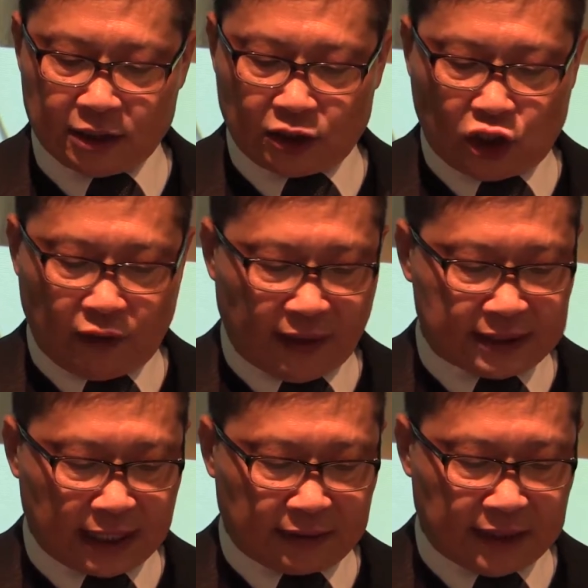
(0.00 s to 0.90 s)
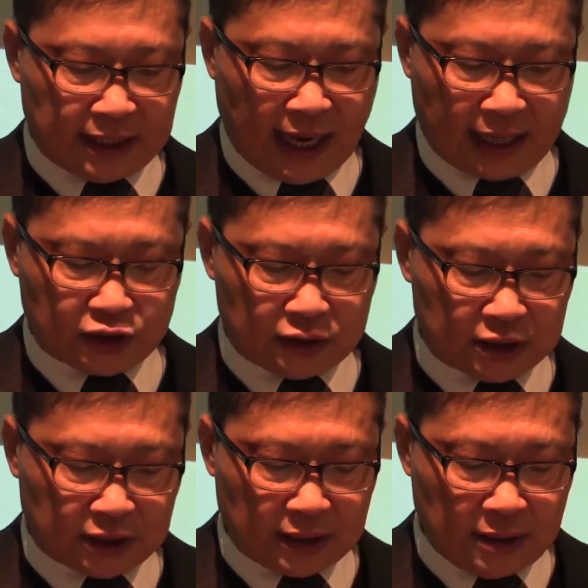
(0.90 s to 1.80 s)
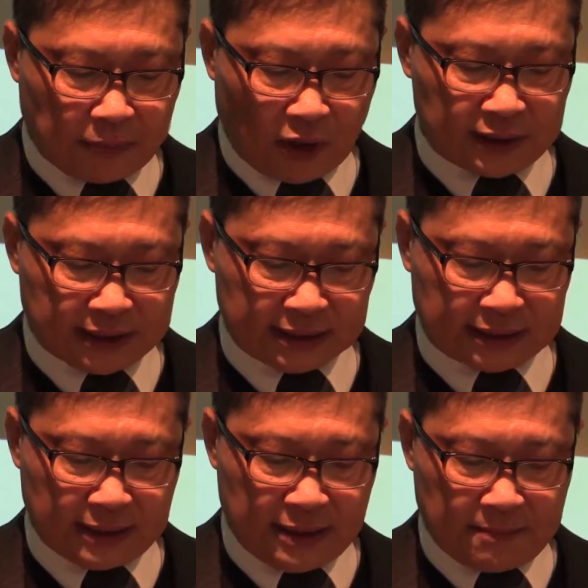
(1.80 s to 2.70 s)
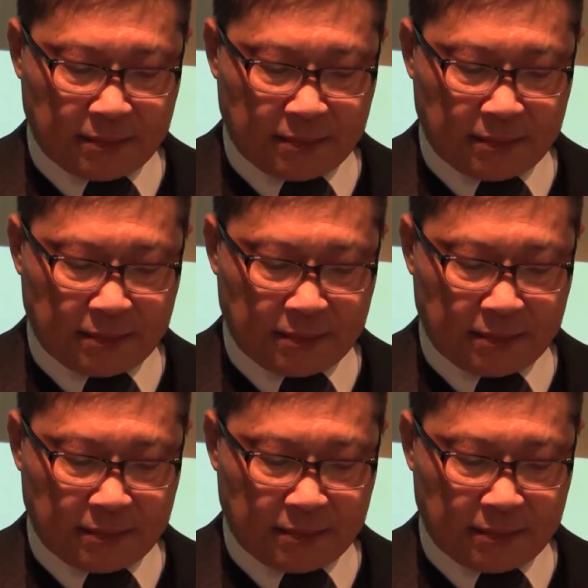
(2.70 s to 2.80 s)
the chief executive elections process,